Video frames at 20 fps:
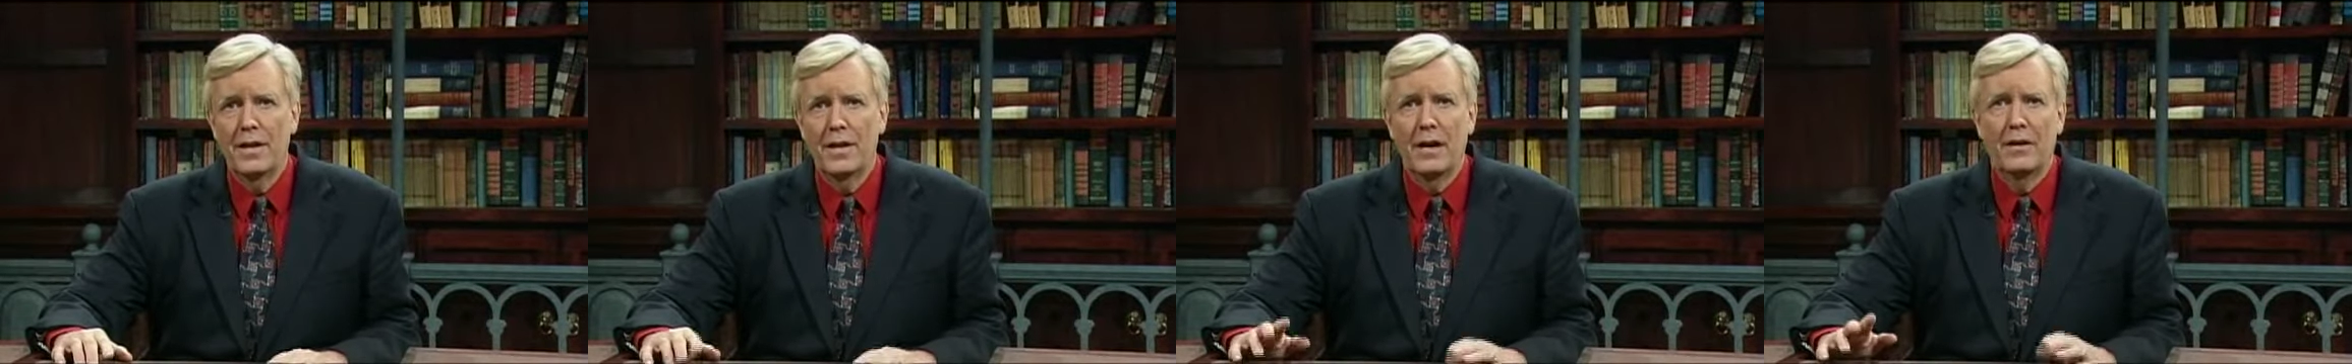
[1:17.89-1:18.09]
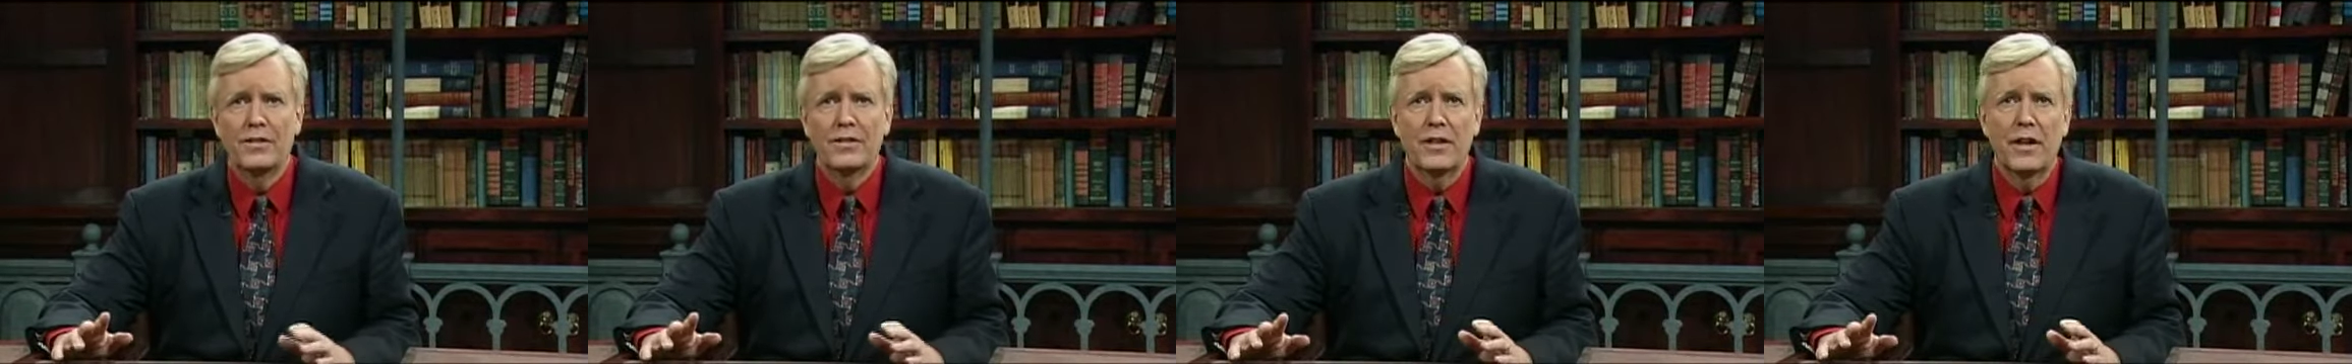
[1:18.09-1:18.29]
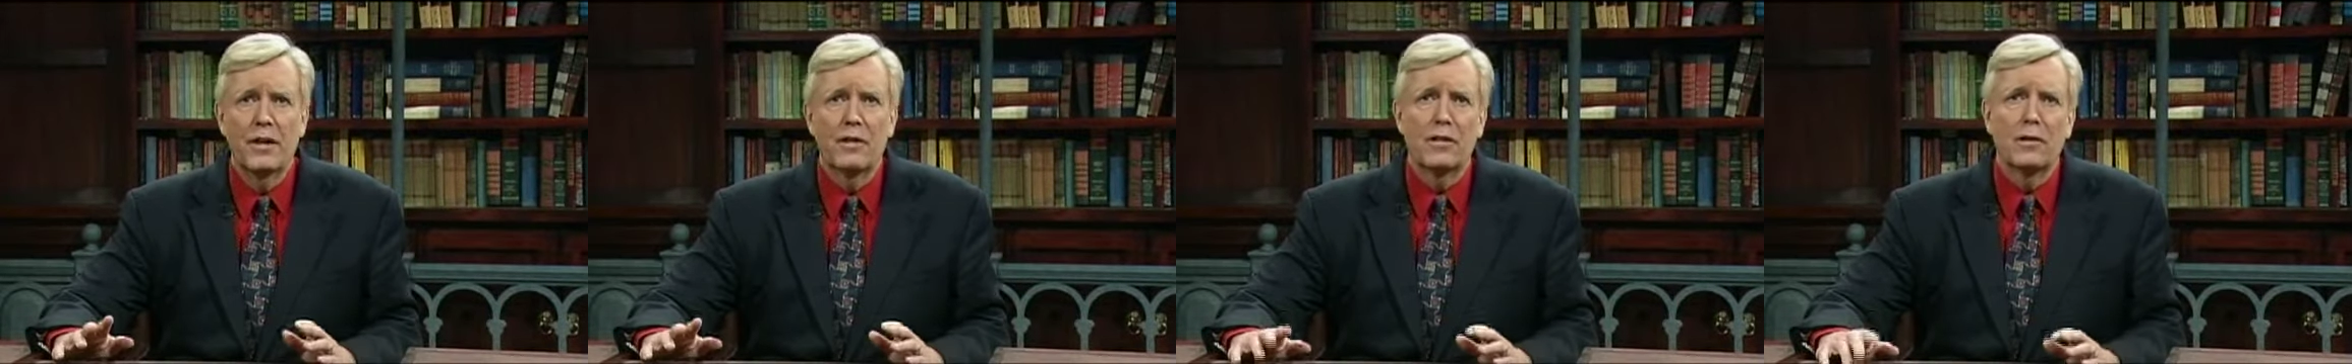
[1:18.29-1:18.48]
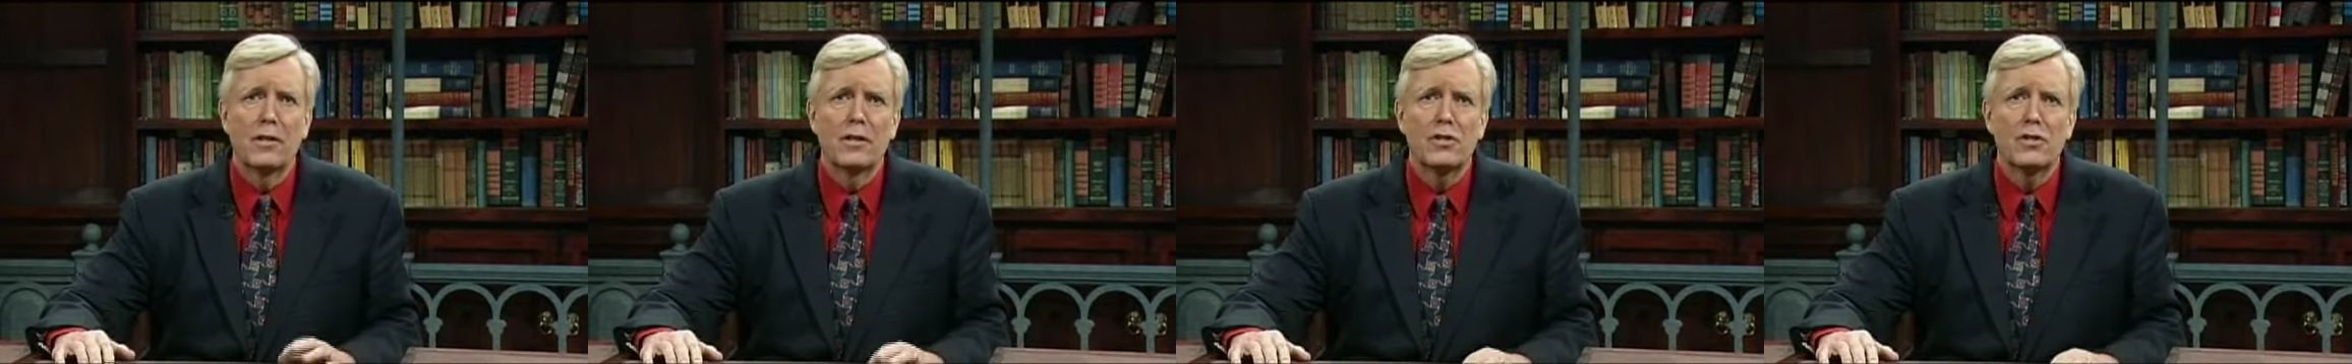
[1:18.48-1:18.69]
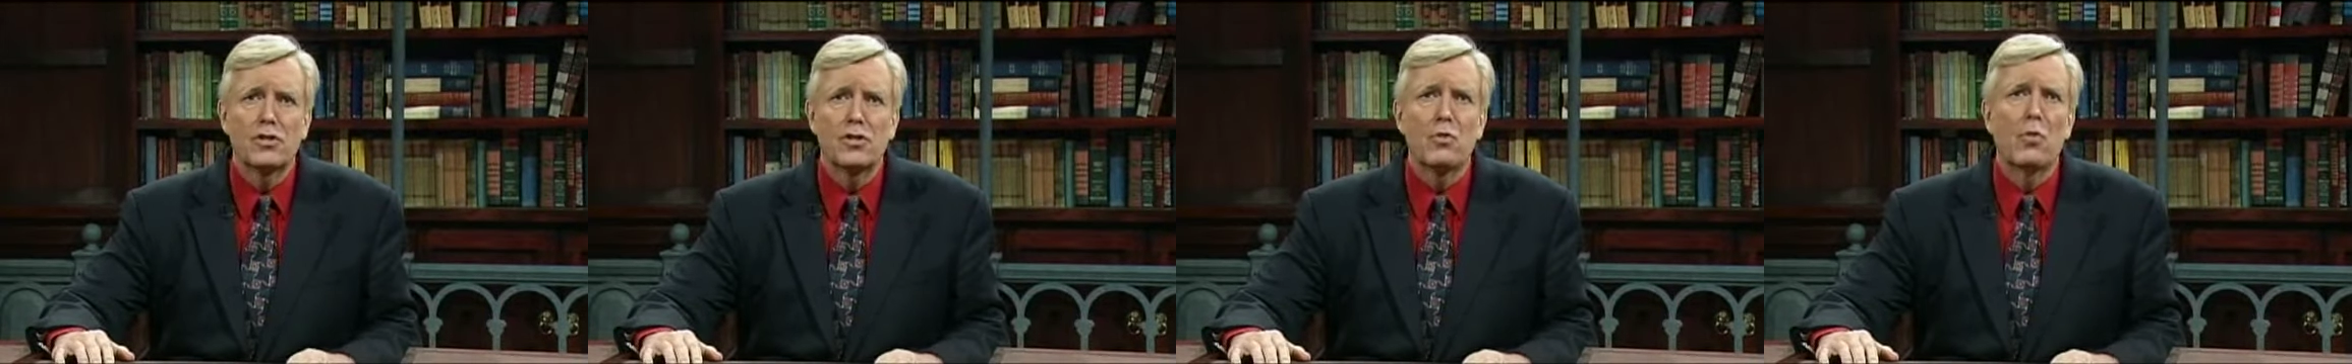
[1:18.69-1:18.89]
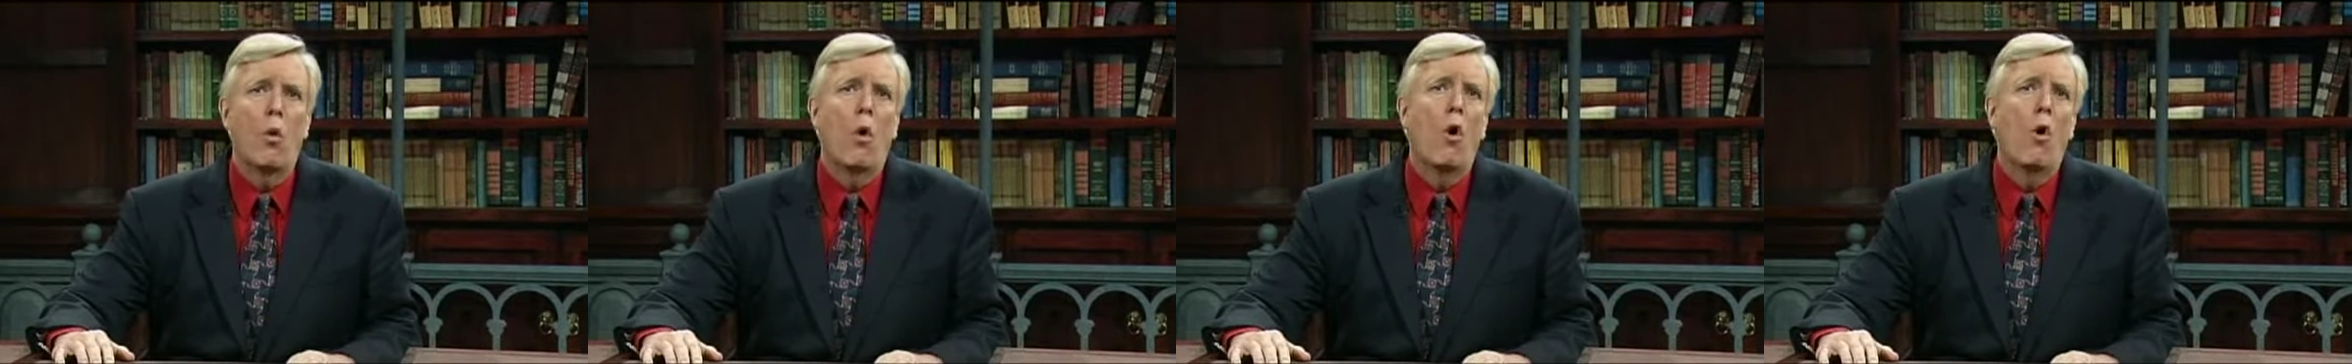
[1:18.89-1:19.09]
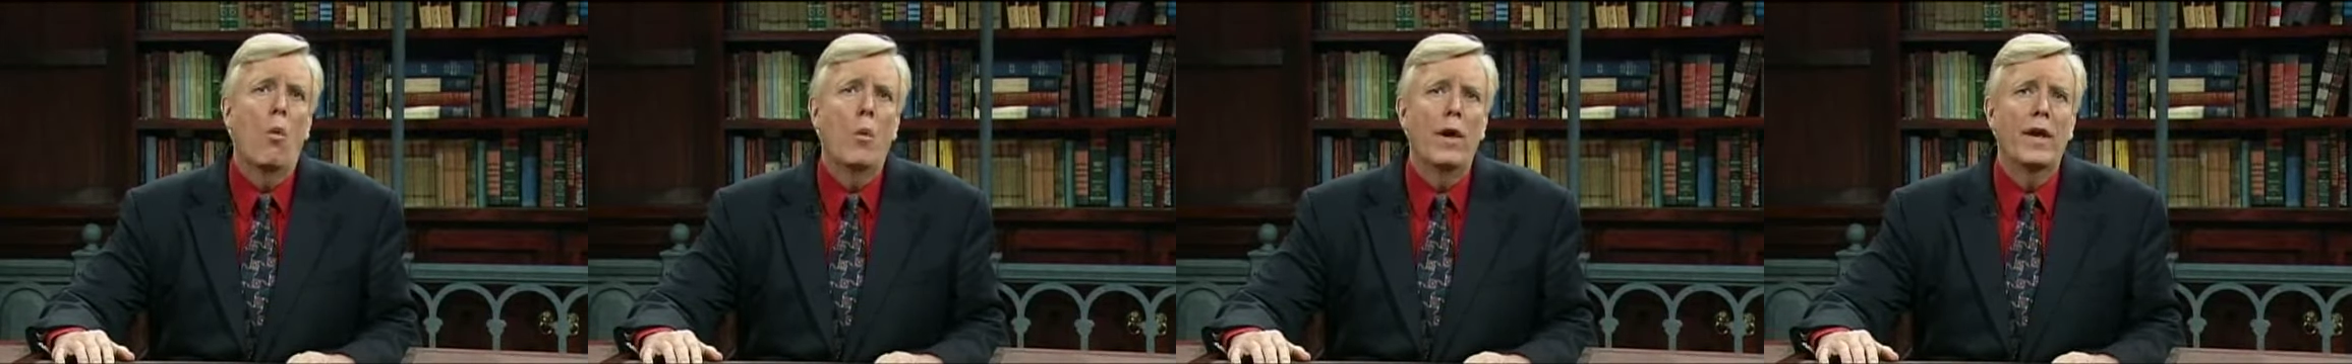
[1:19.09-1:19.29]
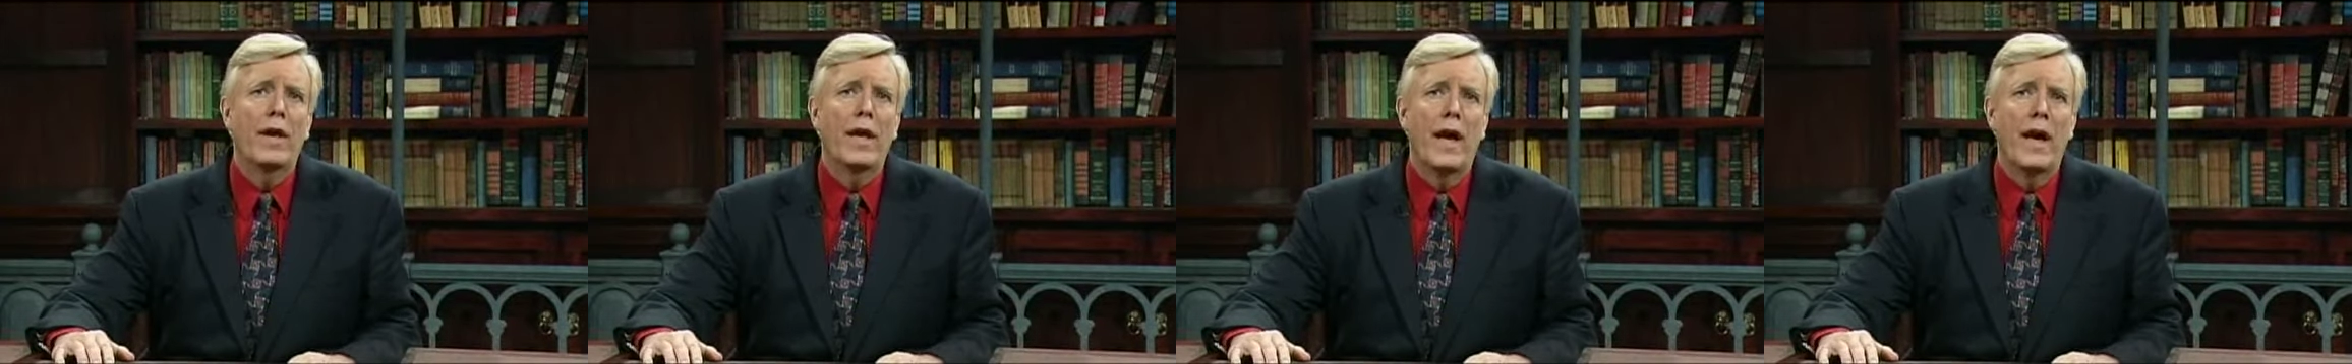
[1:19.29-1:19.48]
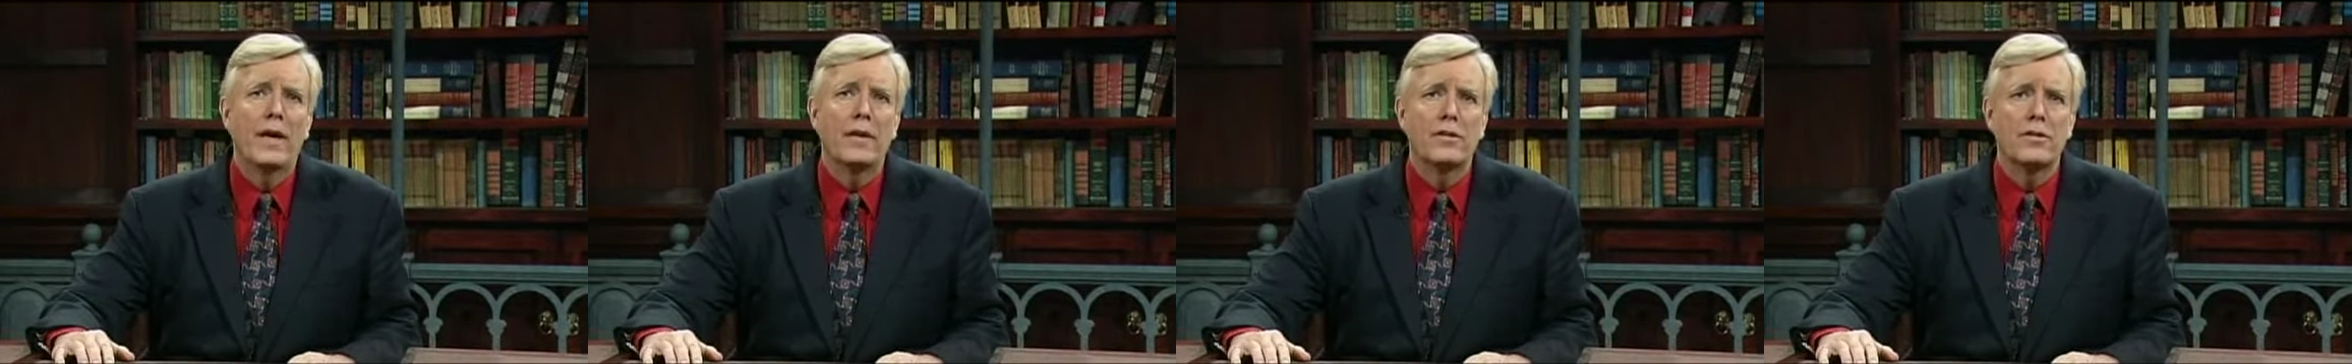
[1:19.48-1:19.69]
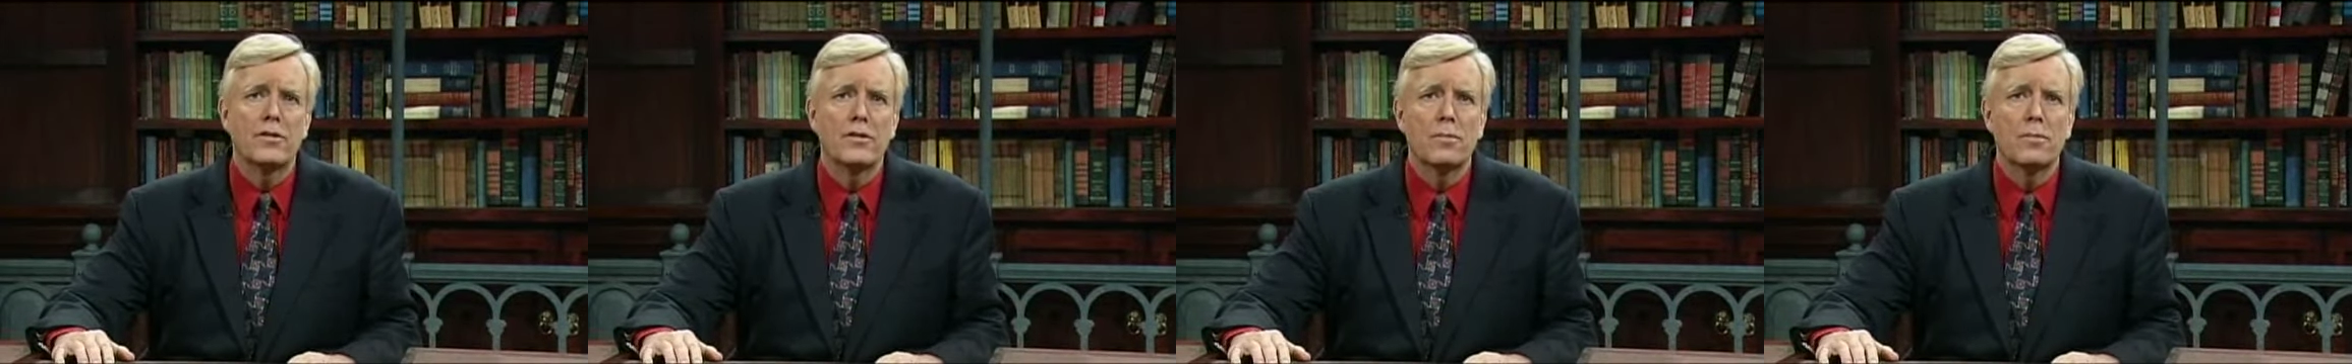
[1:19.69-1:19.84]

Now together, let's do all we can to